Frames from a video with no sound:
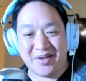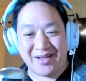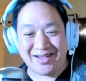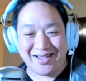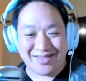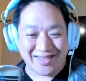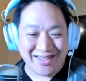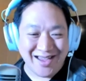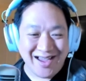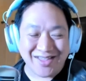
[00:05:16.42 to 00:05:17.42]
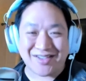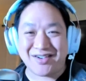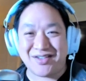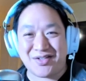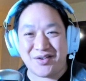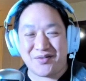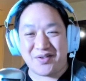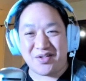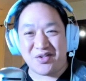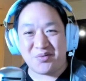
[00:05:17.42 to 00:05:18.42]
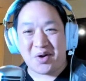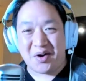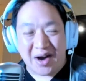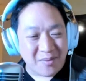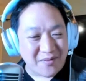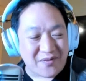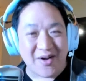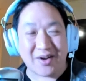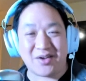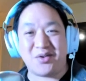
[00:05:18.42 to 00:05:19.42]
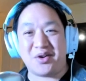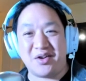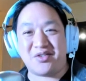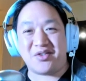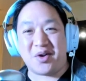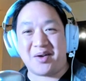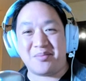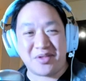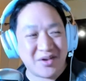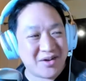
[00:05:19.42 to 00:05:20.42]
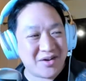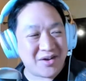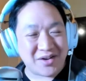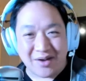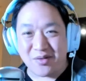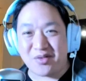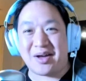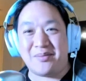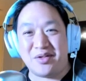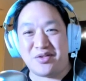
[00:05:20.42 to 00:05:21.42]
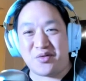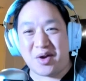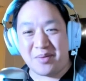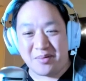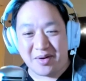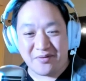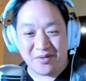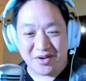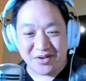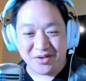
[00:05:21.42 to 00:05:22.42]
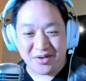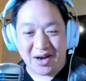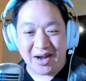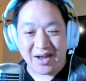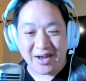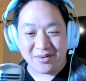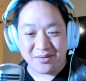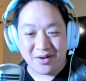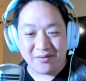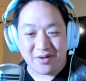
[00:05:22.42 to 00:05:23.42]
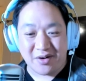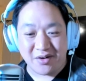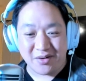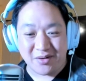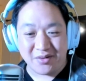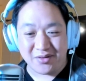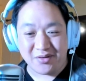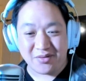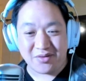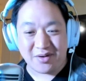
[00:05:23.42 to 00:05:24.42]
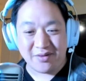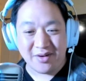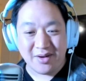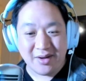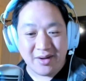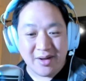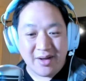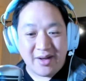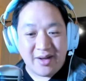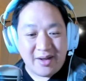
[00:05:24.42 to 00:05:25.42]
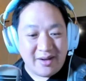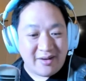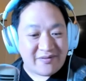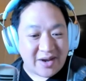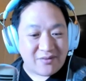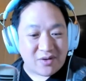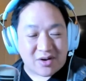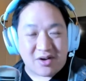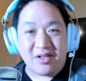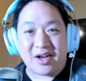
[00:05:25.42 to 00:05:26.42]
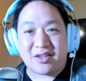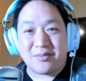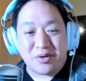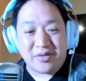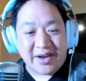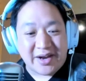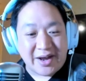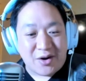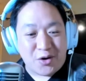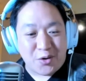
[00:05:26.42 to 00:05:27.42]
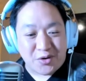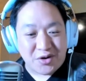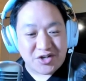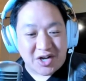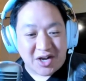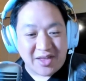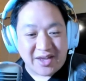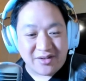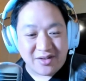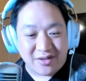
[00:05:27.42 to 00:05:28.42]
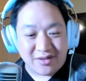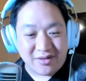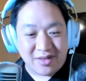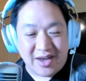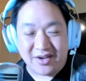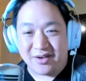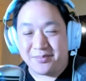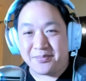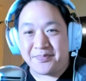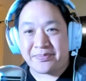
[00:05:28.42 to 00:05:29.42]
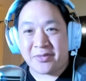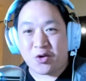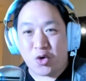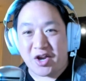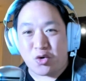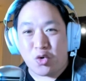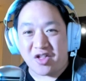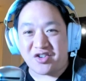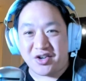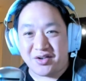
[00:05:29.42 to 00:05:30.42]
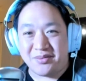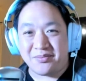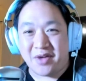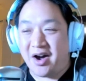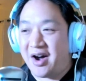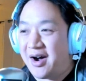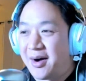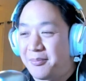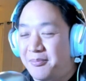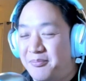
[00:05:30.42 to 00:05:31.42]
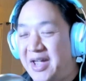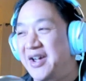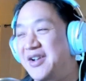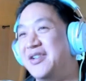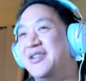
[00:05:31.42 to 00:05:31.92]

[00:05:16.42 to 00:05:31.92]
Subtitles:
It's good to see your face as well. I've been following your Instagrams. Never stop Instagramming, my friend. I love all your stuff. Favorite collectible that I own, John Landon. Great question. Man,